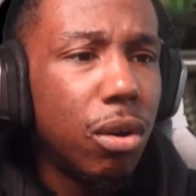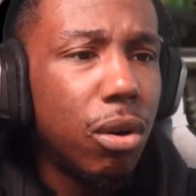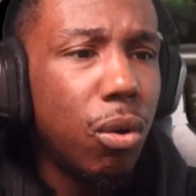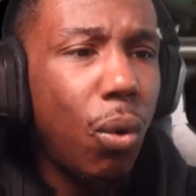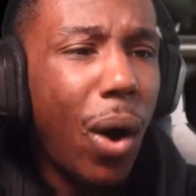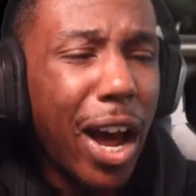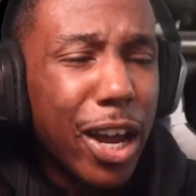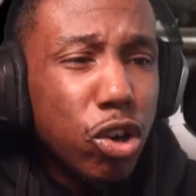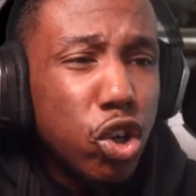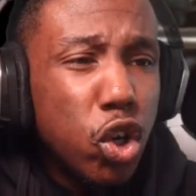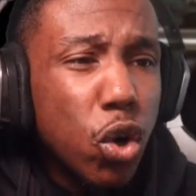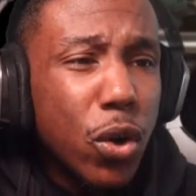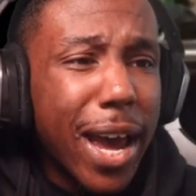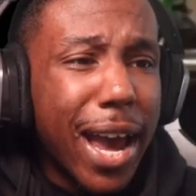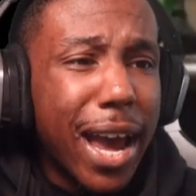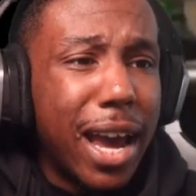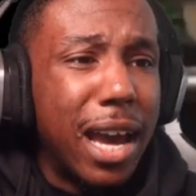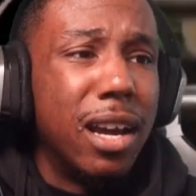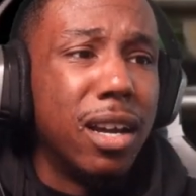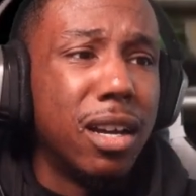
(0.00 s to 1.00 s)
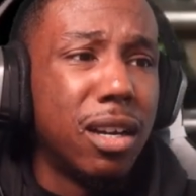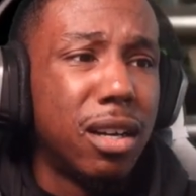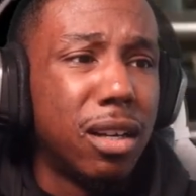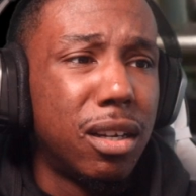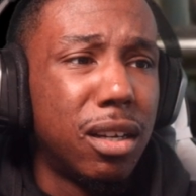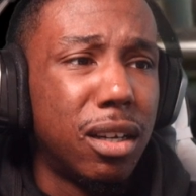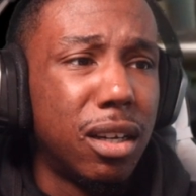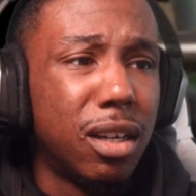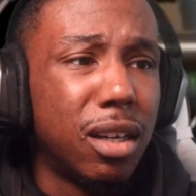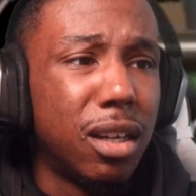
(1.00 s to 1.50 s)
Why you do
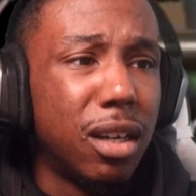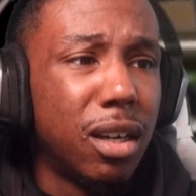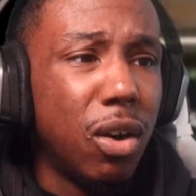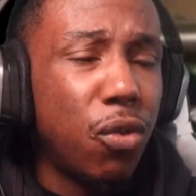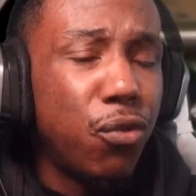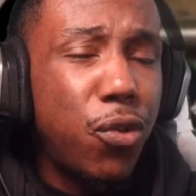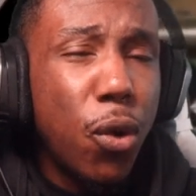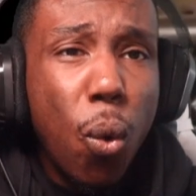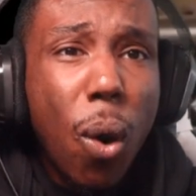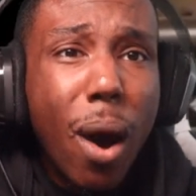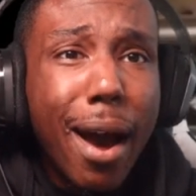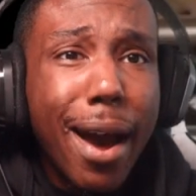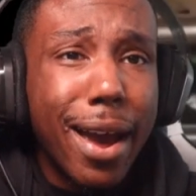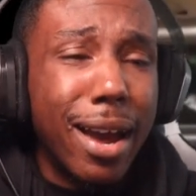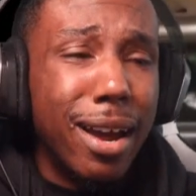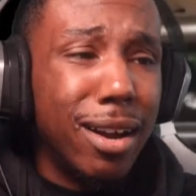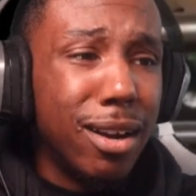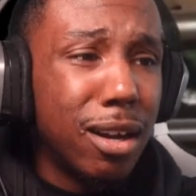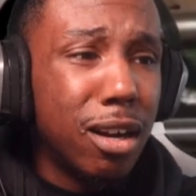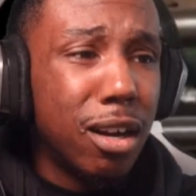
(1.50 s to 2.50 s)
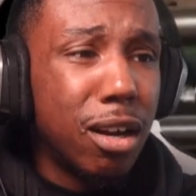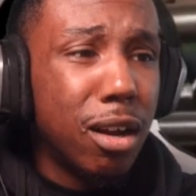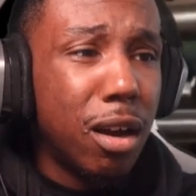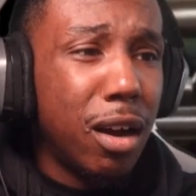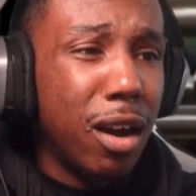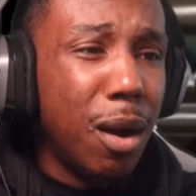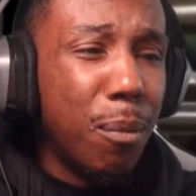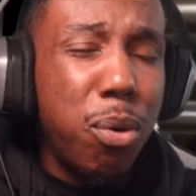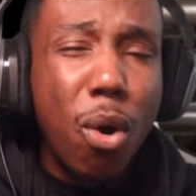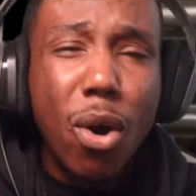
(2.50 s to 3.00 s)
that? For what?
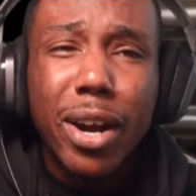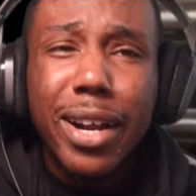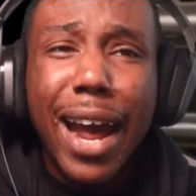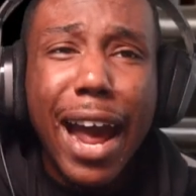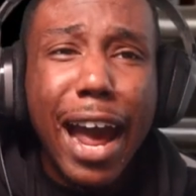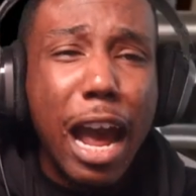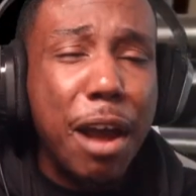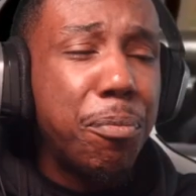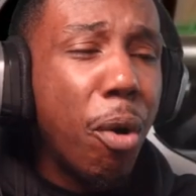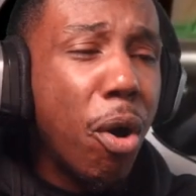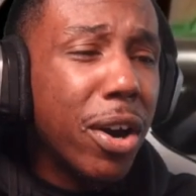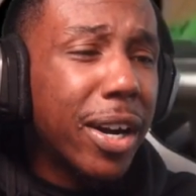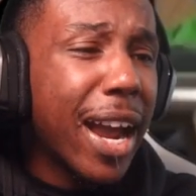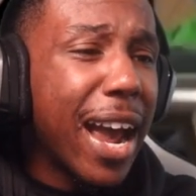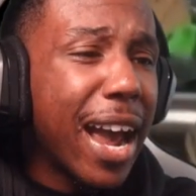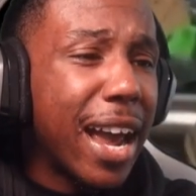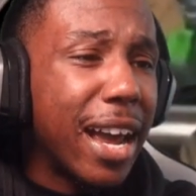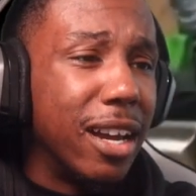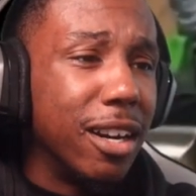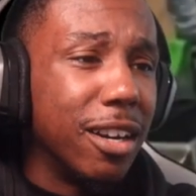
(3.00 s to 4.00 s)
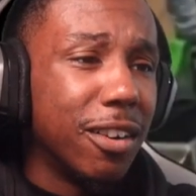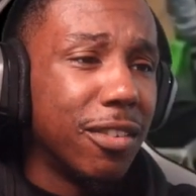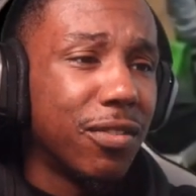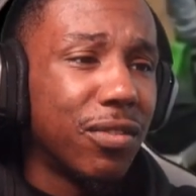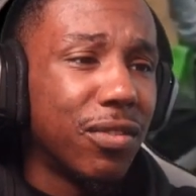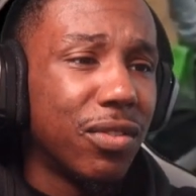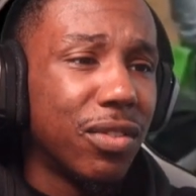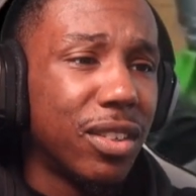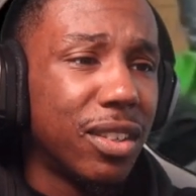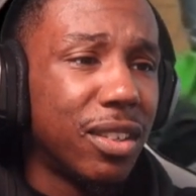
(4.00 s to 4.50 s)
Por
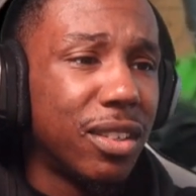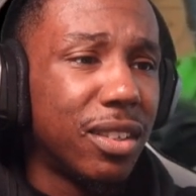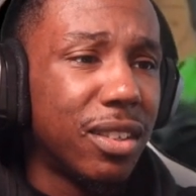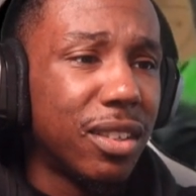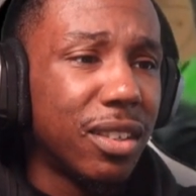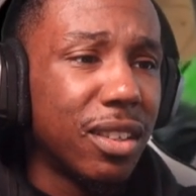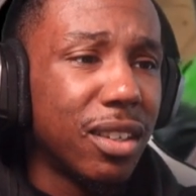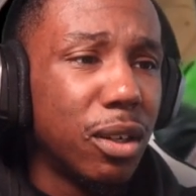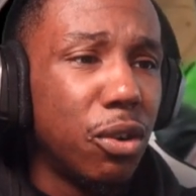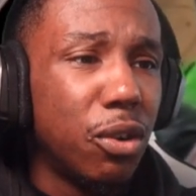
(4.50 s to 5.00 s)
qué?